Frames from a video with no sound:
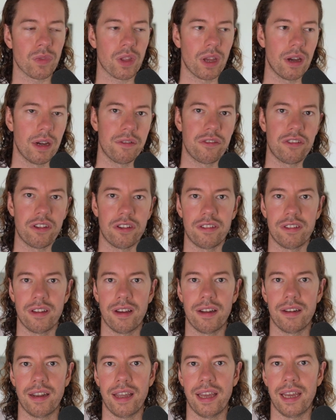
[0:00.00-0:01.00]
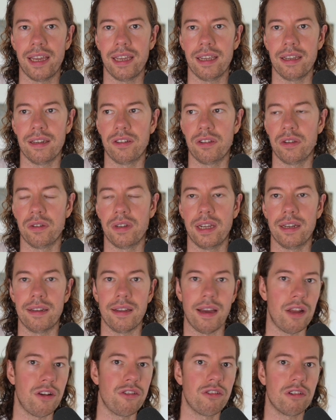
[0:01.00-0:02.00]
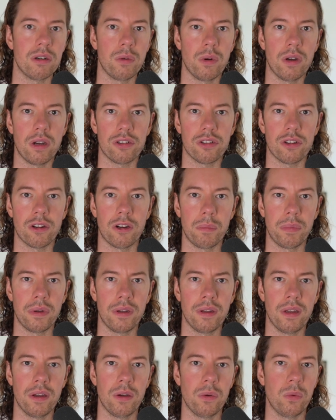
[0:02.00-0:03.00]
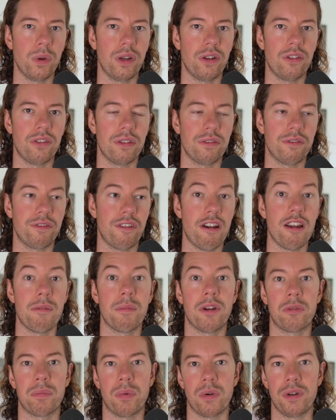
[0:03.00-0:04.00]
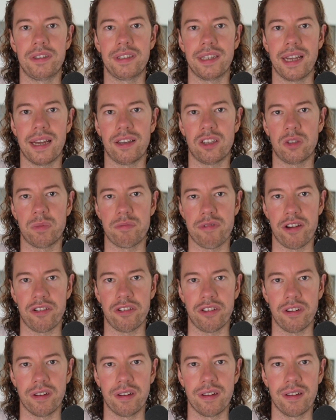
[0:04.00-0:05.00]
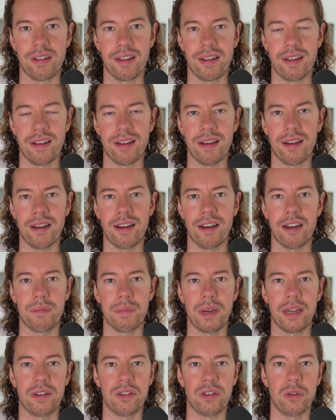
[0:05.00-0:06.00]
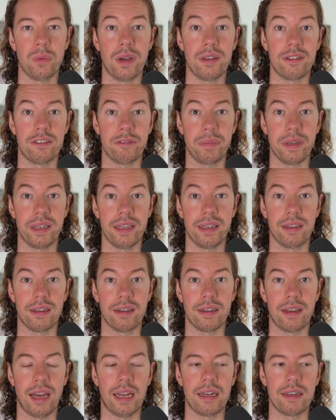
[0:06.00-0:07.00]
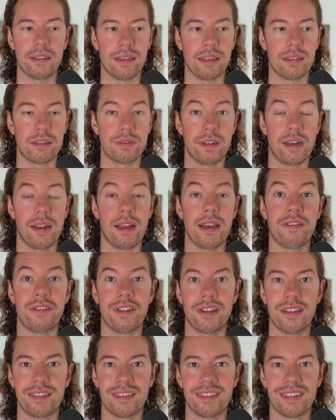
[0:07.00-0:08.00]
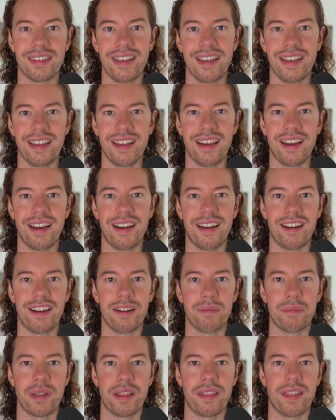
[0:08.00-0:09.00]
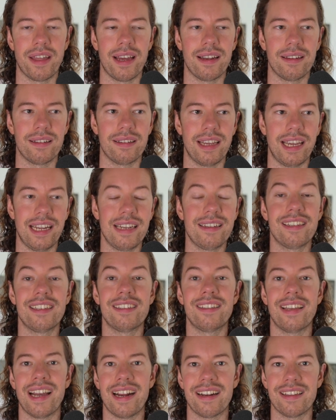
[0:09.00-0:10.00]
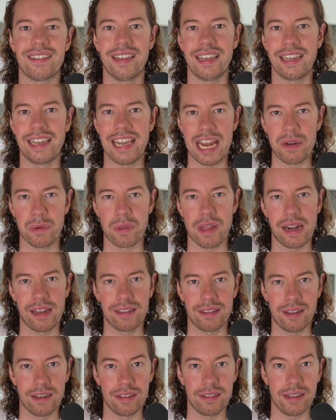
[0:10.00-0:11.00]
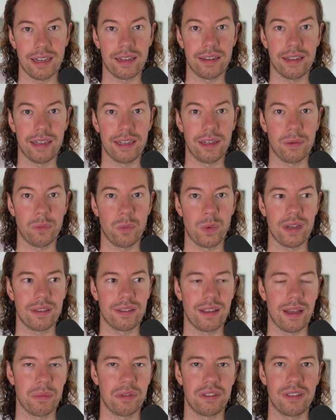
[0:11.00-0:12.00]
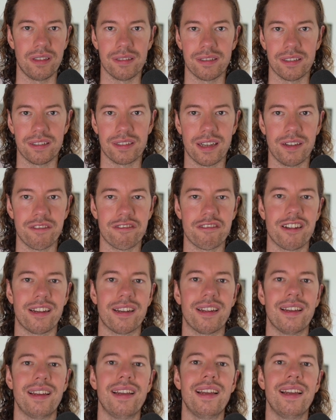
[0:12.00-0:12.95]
I've just done a 2-day Tantra workshop, which is very much pointing at expression and new ways of being and a sense of aliveness that intersects again with the Alexander Technique in ways that I'm still discovering.